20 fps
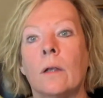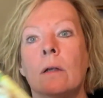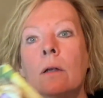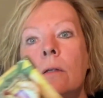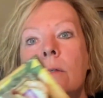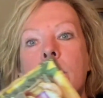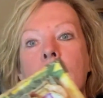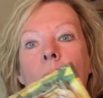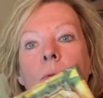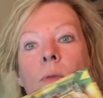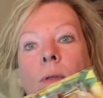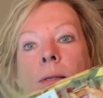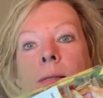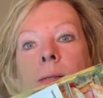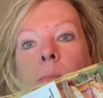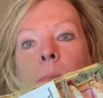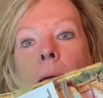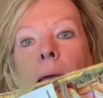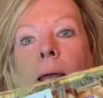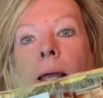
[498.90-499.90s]
So this
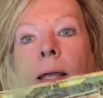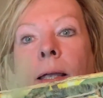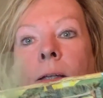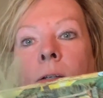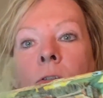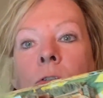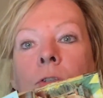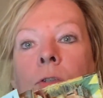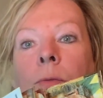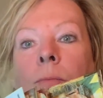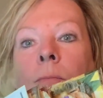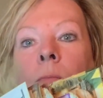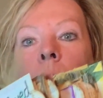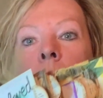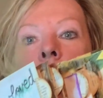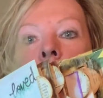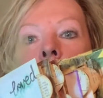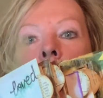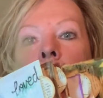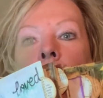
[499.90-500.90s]
page
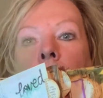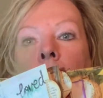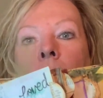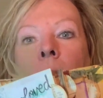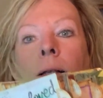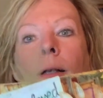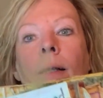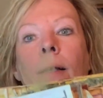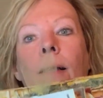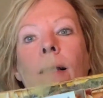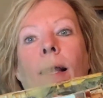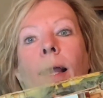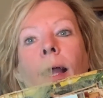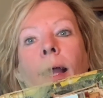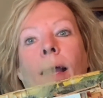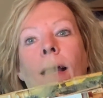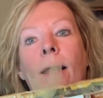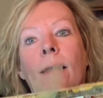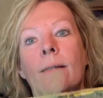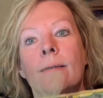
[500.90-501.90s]

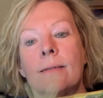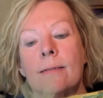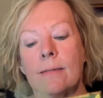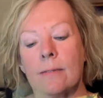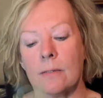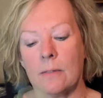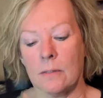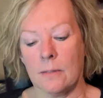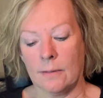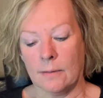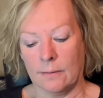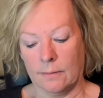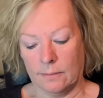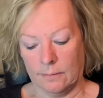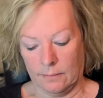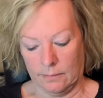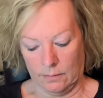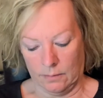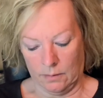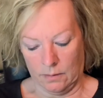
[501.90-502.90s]
has
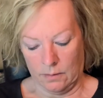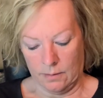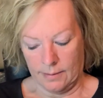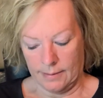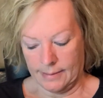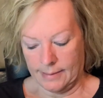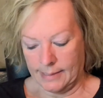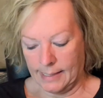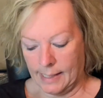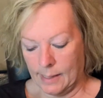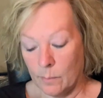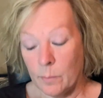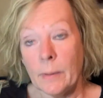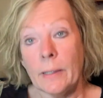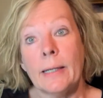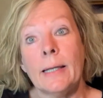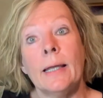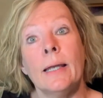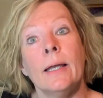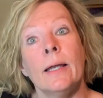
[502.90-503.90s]

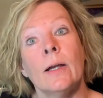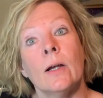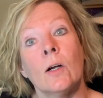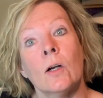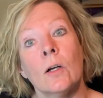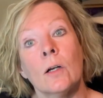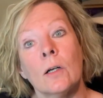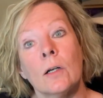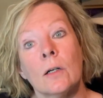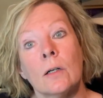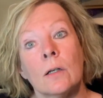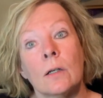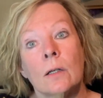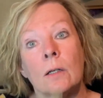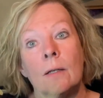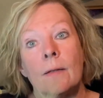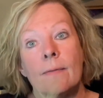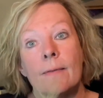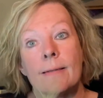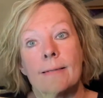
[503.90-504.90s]
stamping here.
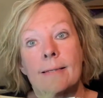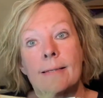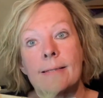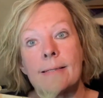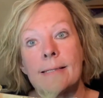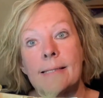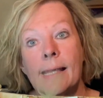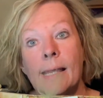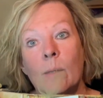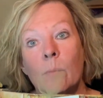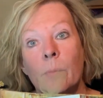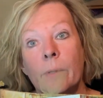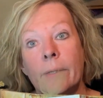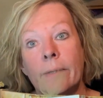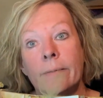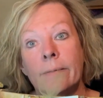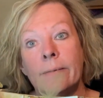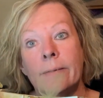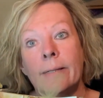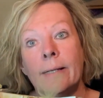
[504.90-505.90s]
This is
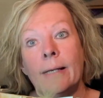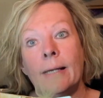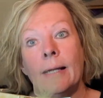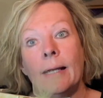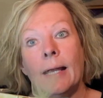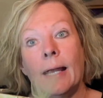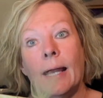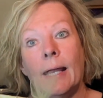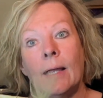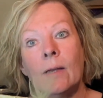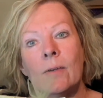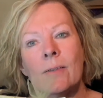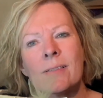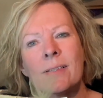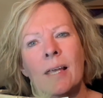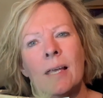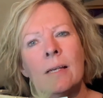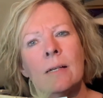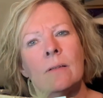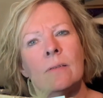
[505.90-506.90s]
stamping. And it's
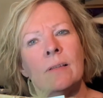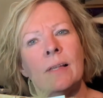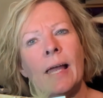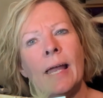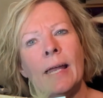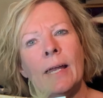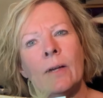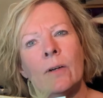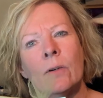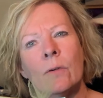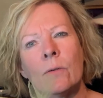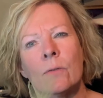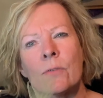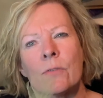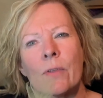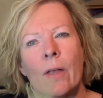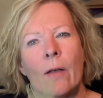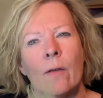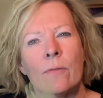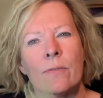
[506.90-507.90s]
kind of layers
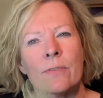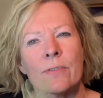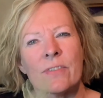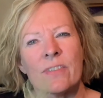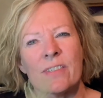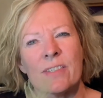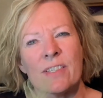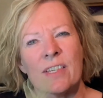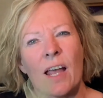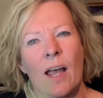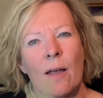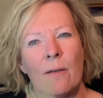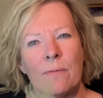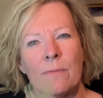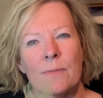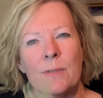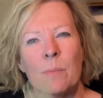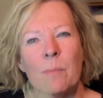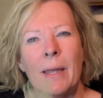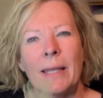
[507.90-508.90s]
of stuff
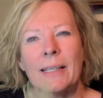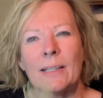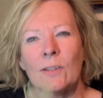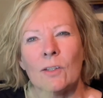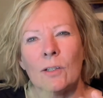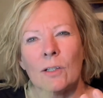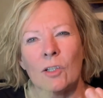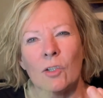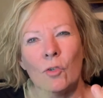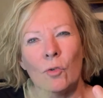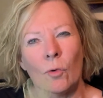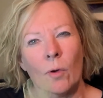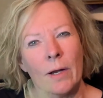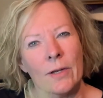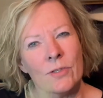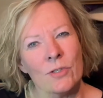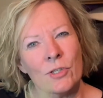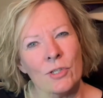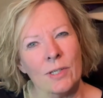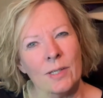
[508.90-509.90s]
to make it look
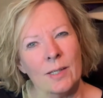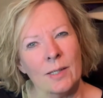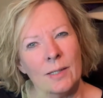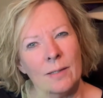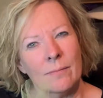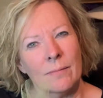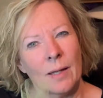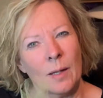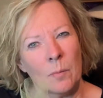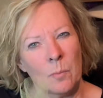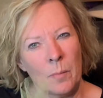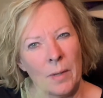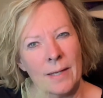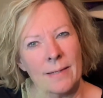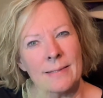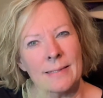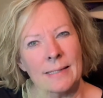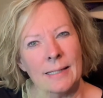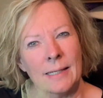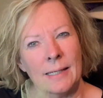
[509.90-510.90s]
grungy and
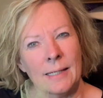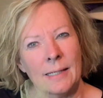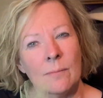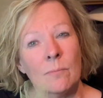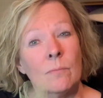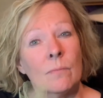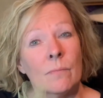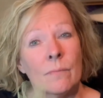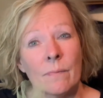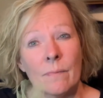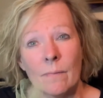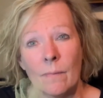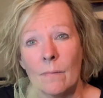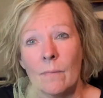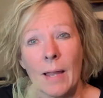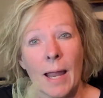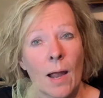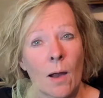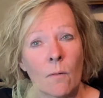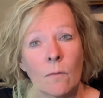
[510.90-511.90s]
messy,
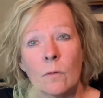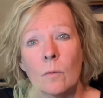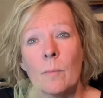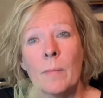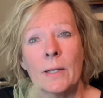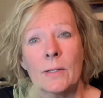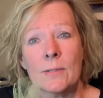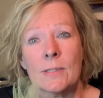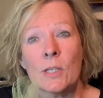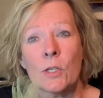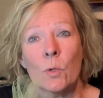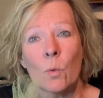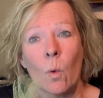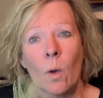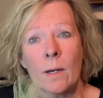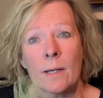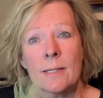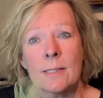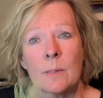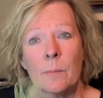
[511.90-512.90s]
however messy you
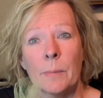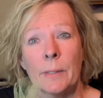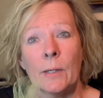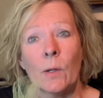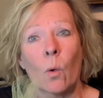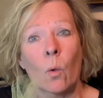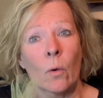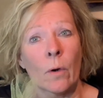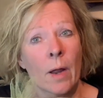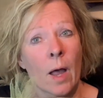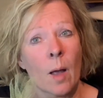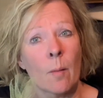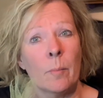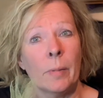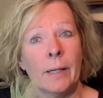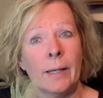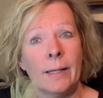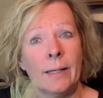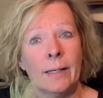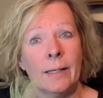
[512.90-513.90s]
want it to be or not be.